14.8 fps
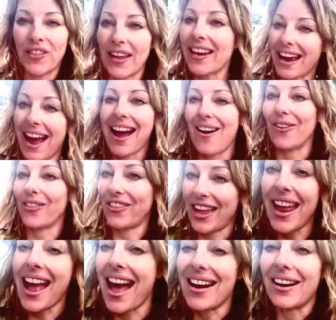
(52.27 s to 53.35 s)
they count.
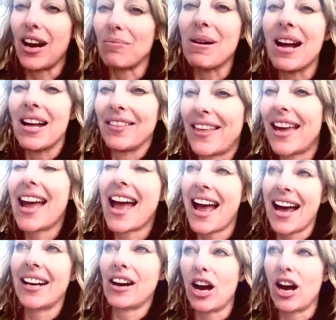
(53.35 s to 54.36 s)
They add up. They add